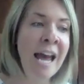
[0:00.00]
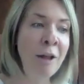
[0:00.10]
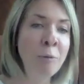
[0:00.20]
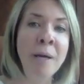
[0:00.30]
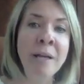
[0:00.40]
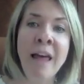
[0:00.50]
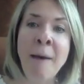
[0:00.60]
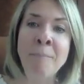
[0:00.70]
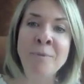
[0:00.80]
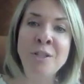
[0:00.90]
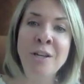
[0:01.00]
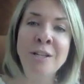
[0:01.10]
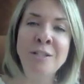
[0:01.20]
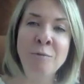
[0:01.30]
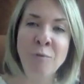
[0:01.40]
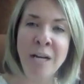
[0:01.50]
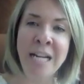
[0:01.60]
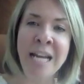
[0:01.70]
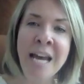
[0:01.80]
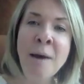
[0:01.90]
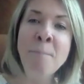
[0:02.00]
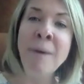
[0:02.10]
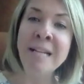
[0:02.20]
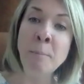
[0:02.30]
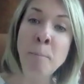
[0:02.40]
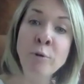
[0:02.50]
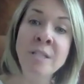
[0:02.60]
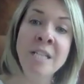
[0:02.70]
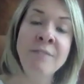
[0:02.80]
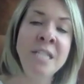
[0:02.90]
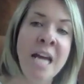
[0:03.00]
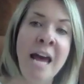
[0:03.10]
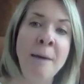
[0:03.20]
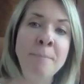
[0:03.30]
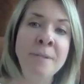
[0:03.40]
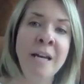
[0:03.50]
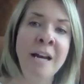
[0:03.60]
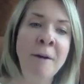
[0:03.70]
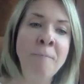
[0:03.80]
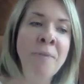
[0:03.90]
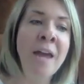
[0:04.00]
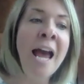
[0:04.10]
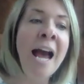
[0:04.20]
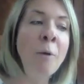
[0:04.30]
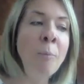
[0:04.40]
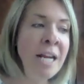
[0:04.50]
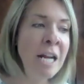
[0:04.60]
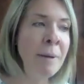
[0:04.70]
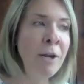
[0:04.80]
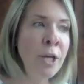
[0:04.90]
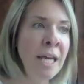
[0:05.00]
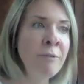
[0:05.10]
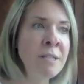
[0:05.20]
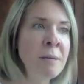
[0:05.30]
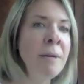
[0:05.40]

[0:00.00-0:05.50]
helping them to, to really make some positive steps. Um, and we're going to be looking for some